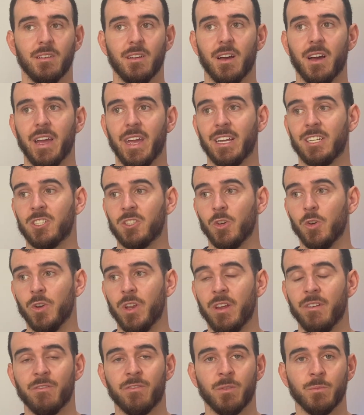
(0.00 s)
exclude
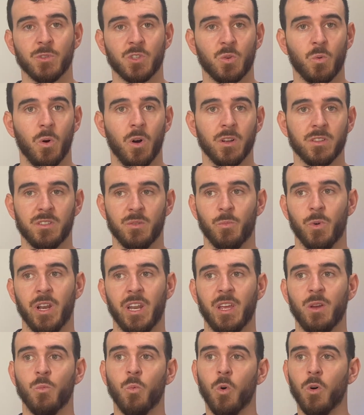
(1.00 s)
him from squads. And when
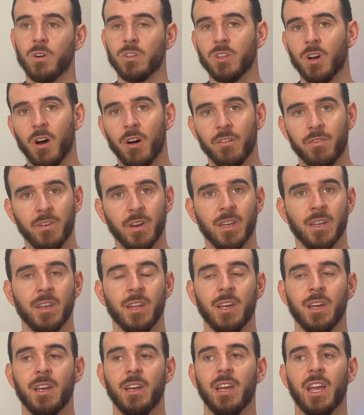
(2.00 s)
he walked off
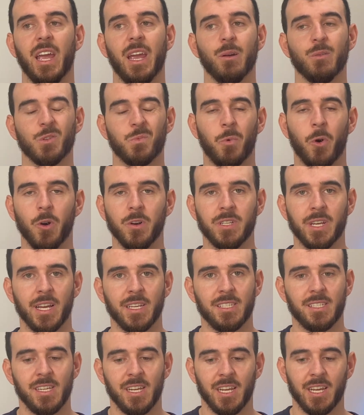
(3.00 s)
and he was
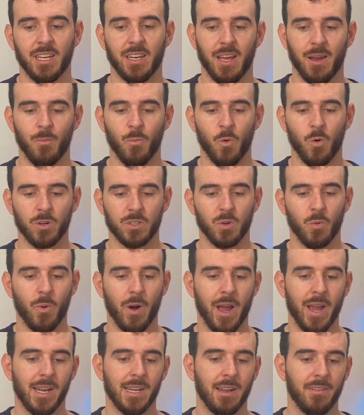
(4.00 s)
protesting and walked
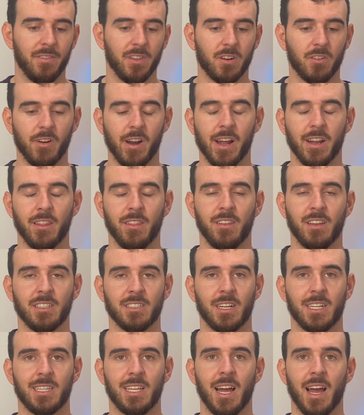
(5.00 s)
away and left the ground and things
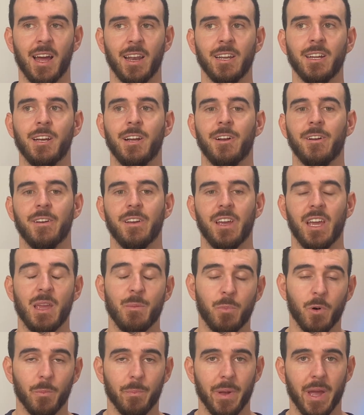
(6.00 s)
like that, he
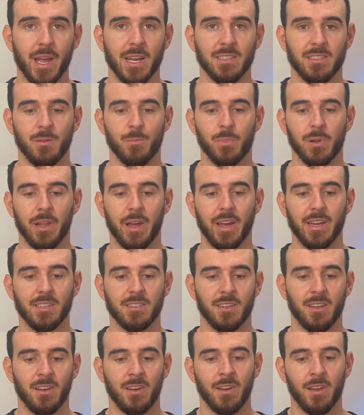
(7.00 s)
put bans in
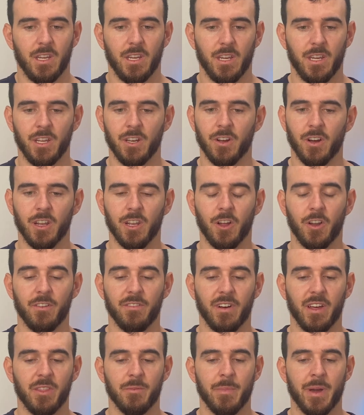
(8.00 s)
place. And a lot
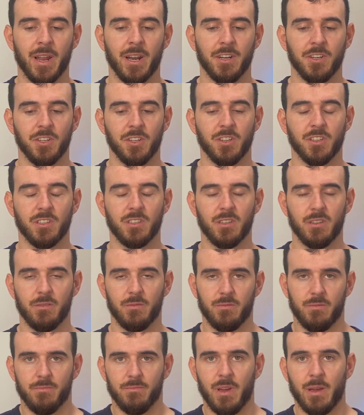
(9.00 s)
of other managers,
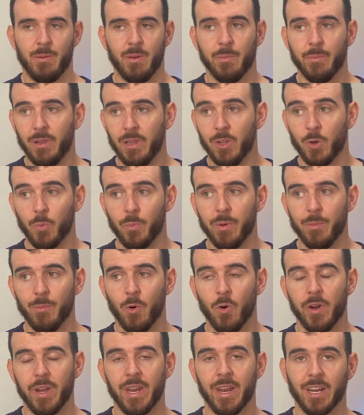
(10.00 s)
maybe a little bit
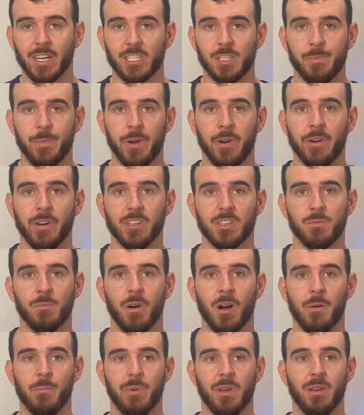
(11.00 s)
more inexperienced,
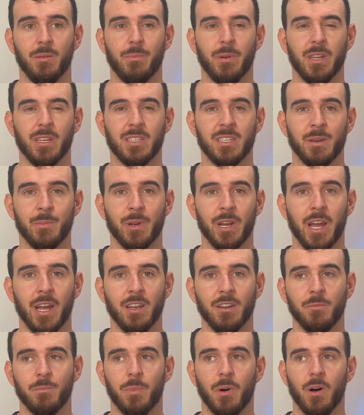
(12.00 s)
might be a bit
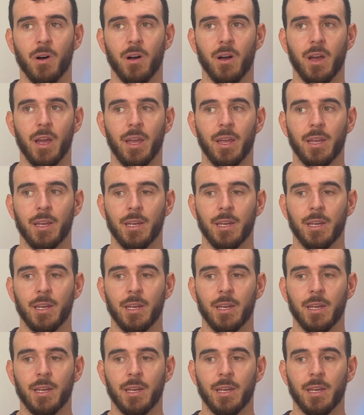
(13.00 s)
intimidated by